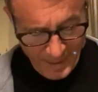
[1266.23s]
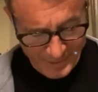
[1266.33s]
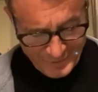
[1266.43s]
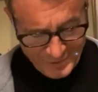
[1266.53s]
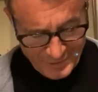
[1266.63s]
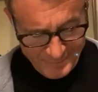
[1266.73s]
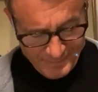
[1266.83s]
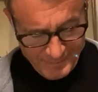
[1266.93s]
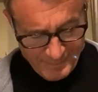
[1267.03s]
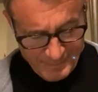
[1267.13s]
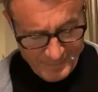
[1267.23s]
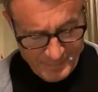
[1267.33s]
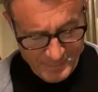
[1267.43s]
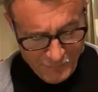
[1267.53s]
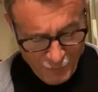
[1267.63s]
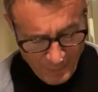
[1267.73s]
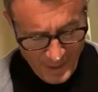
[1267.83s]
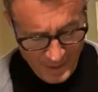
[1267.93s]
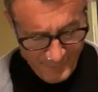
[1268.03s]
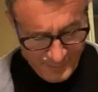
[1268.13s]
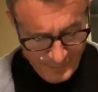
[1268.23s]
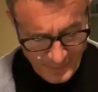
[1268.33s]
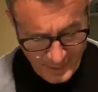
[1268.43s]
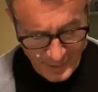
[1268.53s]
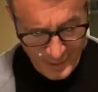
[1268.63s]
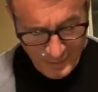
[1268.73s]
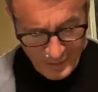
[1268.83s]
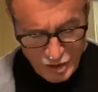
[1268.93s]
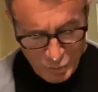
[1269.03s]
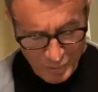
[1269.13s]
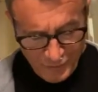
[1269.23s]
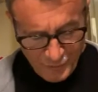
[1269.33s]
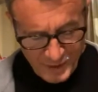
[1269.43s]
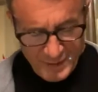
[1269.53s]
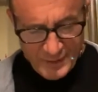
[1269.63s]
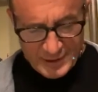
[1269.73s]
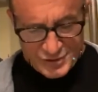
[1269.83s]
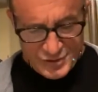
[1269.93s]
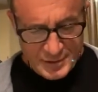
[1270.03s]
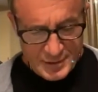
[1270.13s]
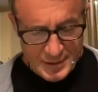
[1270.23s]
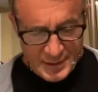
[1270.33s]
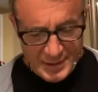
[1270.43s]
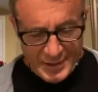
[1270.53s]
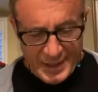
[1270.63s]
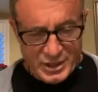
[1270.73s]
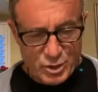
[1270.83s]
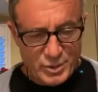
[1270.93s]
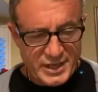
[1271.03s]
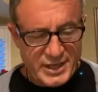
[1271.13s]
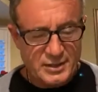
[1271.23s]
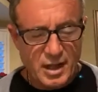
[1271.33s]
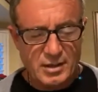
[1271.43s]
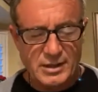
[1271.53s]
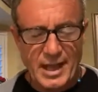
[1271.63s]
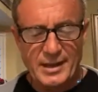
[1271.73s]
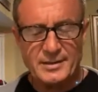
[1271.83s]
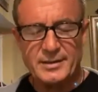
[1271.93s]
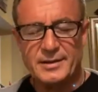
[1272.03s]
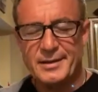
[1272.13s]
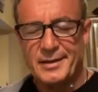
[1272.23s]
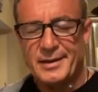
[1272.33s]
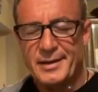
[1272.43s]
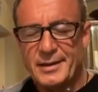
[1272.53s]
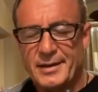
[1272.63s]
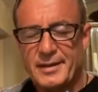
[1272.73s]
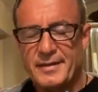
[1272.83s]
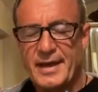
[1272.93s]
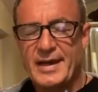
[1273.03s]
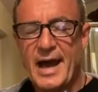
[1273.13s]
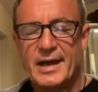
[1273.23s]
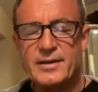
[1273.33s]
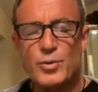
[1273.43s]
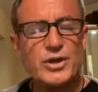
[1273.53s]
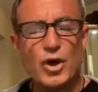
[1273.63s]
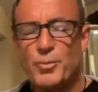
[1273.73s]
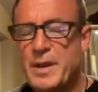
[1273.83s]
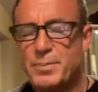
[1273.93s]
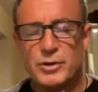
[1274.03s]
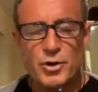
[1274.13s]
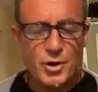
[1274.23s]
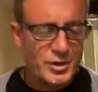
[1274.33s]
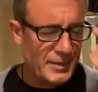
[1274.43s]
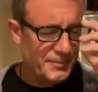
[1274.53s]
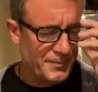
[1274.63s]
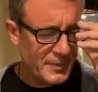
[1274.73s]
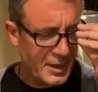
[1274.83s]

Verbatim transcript: us from heaven, that you would forgive us and you would heal our land. That God, we know people are hurting,